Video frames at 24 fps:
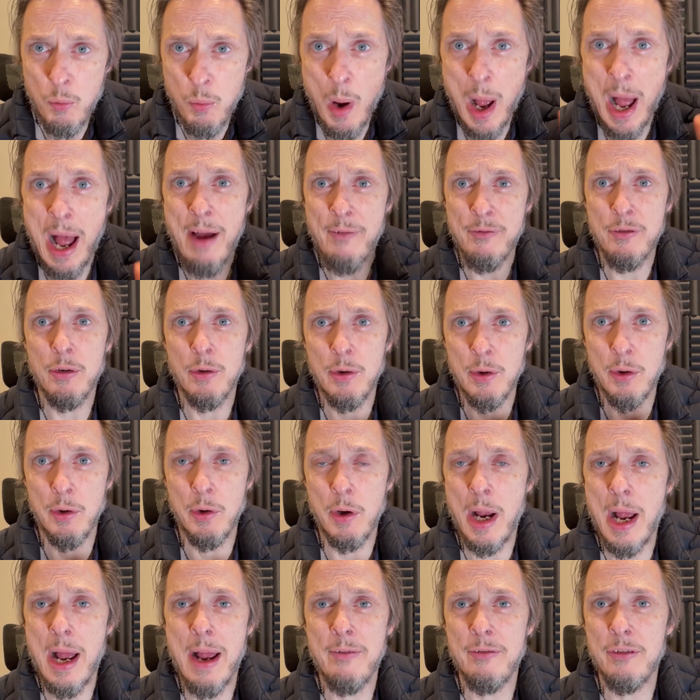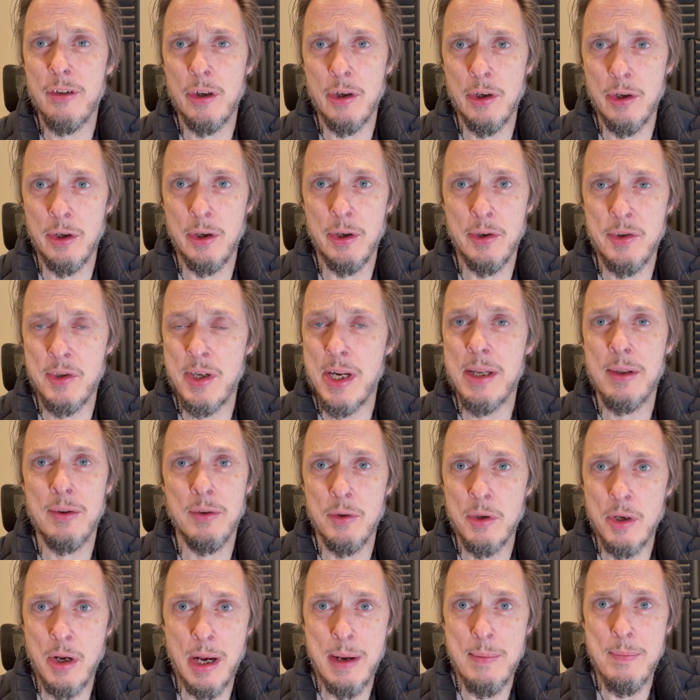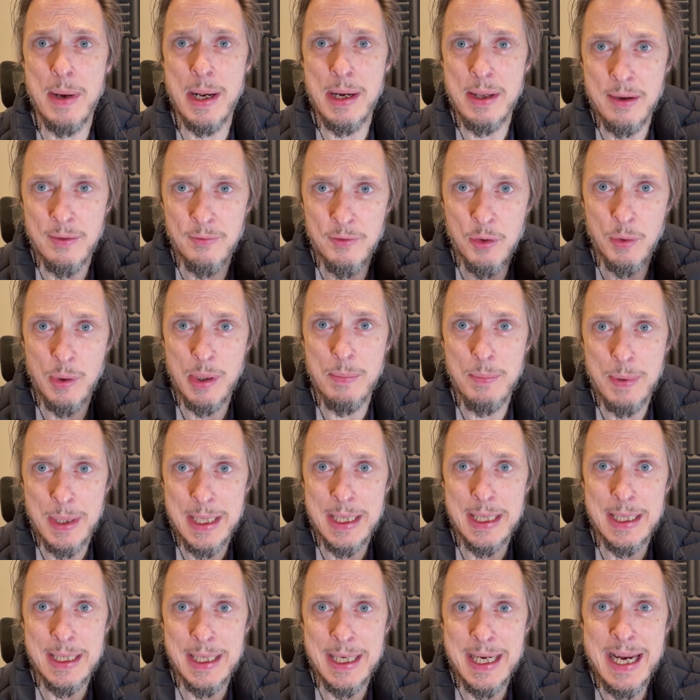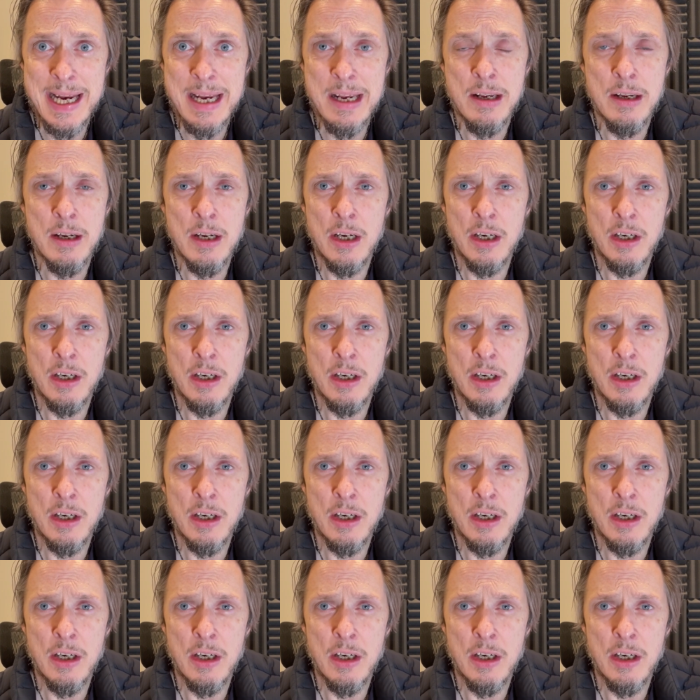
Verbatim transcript: after after six or nine months of doing BDD,